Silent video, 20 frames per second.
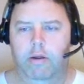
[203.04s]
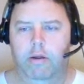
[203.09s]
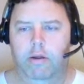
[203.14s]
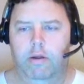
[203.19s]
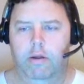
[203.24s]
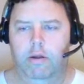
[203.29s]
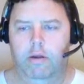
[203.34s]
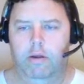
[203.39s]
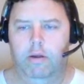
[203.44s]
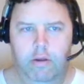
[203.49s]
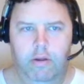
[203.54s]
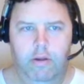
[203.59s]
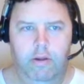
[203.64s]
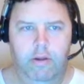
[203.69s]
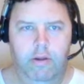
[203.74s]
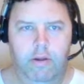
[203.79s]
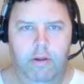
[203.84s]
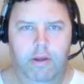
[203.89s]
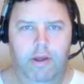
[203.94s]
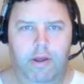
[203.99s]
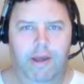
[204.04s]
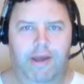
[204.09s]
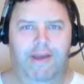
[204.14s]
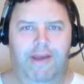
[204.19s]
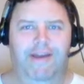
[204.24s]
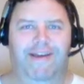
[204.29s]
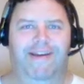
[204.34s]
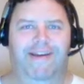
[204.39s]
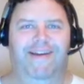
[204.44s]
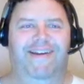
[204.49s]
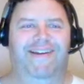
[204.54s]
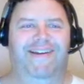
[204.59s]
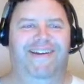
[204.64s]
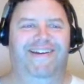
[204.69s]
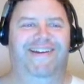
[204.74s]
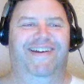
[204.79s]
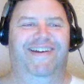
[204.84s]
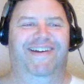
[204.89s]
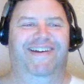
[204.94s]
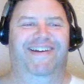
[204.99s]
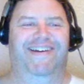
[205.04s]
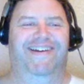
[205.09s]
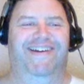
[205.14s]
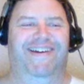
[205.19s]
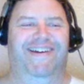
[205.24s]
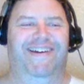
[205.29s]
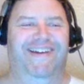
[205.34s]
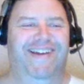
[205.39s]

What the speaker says: No one is speaking in this clip.